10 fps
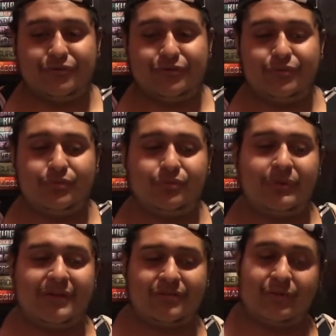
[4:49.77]
to
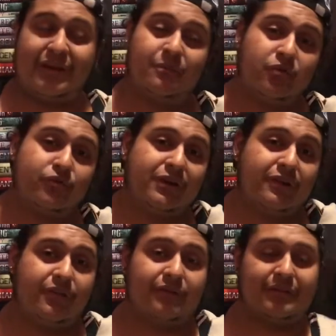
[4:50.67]
enter any more
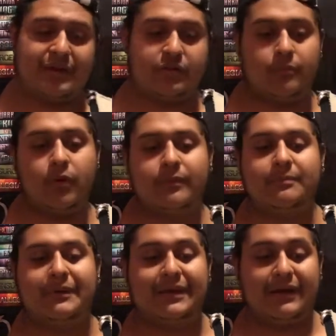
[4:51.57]
readathons at the
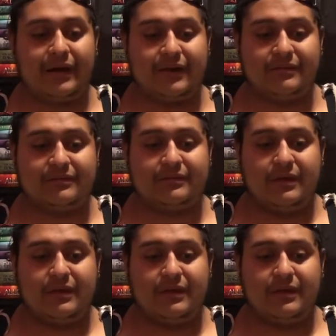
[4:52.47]
moment, because